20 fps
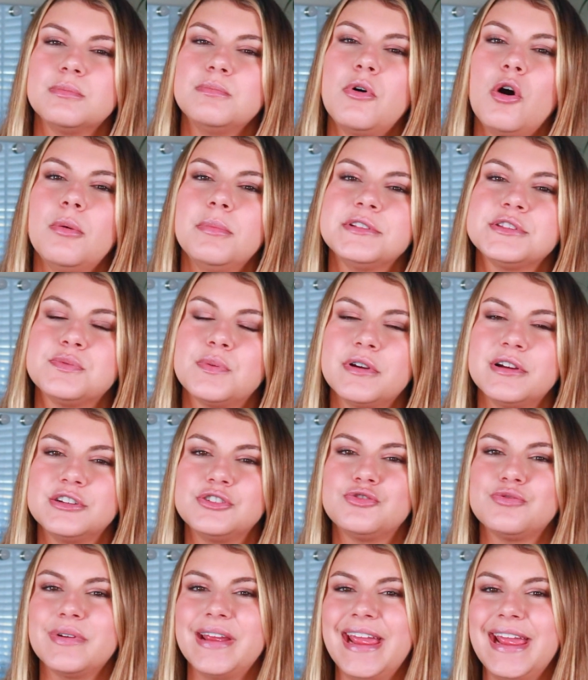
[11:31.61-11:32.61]
moments where
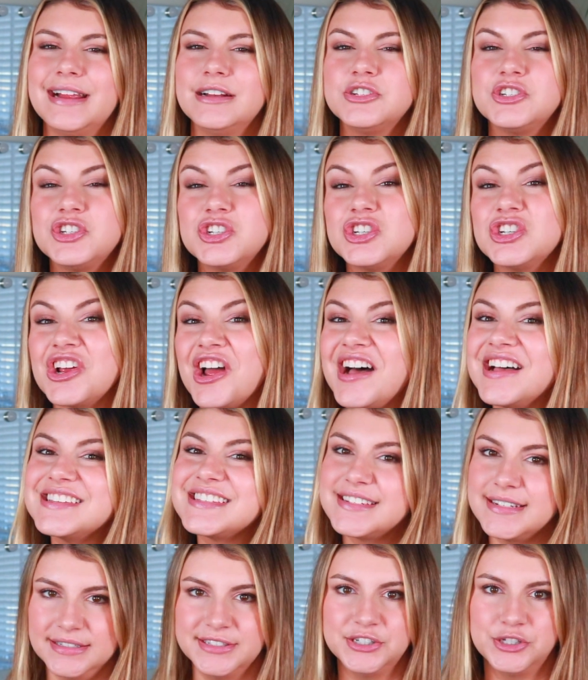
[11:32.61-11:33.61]
it dragged
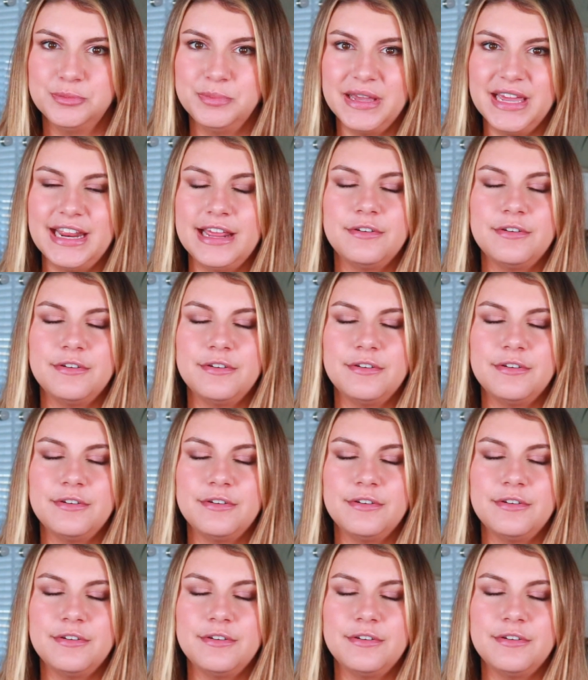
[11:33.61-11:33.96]
just a little bit.